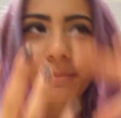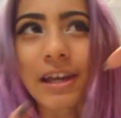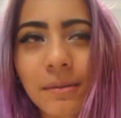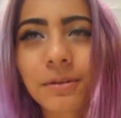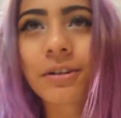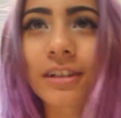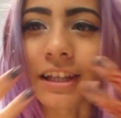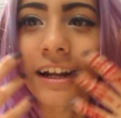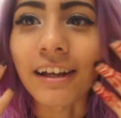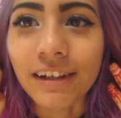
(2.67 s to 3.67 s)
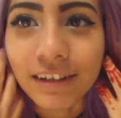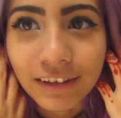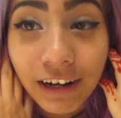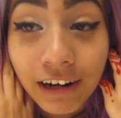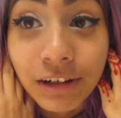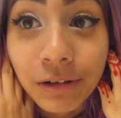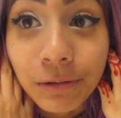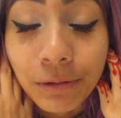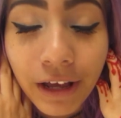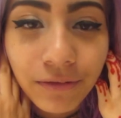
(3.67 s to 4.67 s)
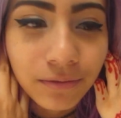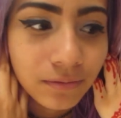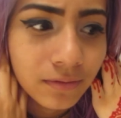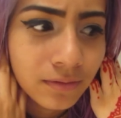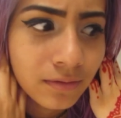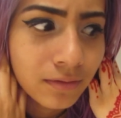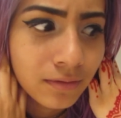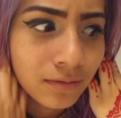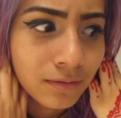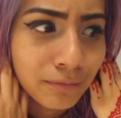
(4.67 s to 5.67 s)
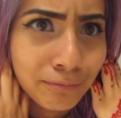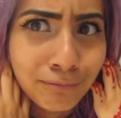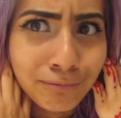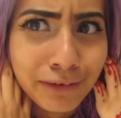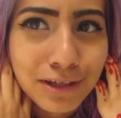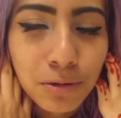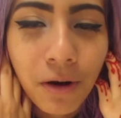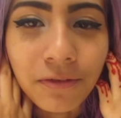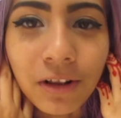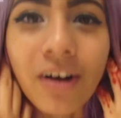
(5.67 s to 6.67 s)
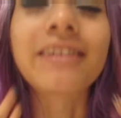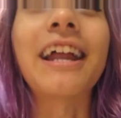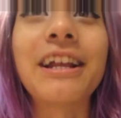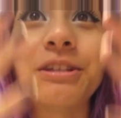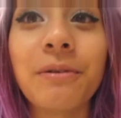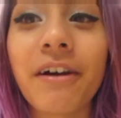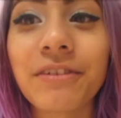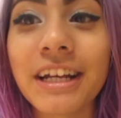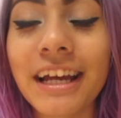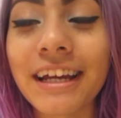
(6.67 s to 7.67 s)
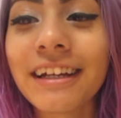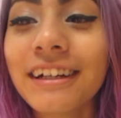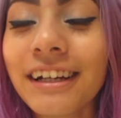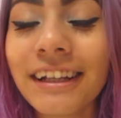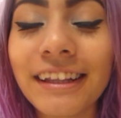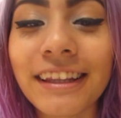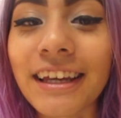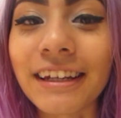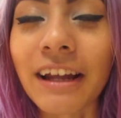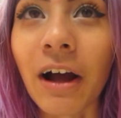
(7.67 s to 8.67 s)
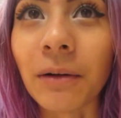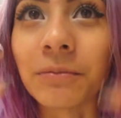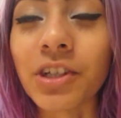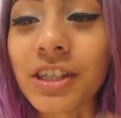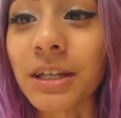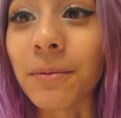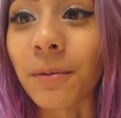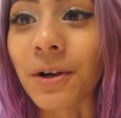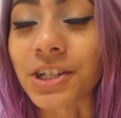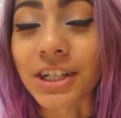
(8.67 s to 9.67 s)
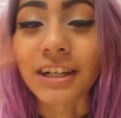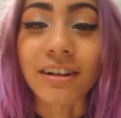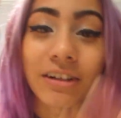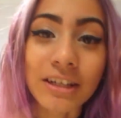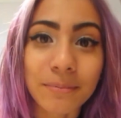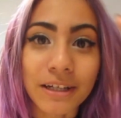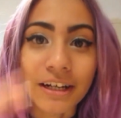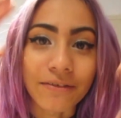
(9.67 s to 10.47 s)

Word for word: makeup look that I that I do. It's twelve o'clock. It's twelve o'clock that I do every day. Then um, just keep on watching and I'll explain